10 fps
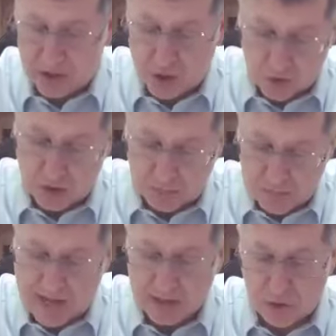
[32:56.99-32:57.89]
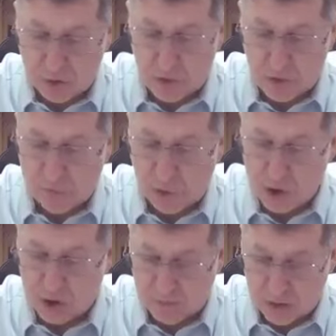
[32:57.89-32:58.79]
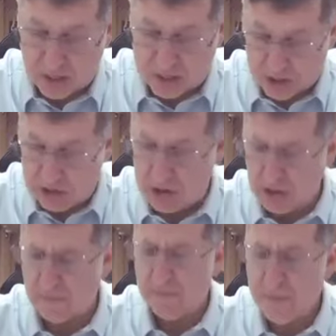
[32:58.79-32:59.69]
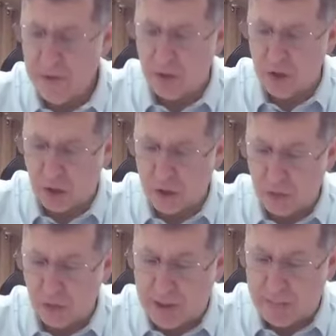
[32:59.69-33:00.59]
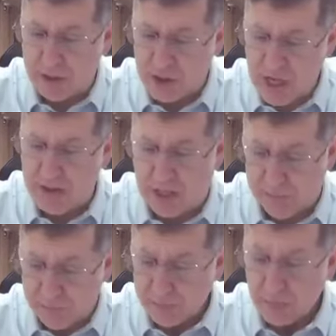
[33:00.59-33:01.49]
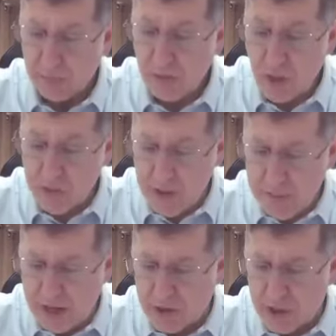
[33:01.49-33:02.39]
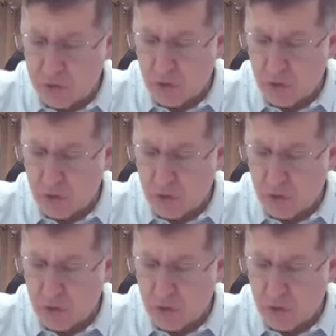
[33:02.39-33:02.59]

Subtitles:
And so back to the first of the lessons, the rabbi said that the amount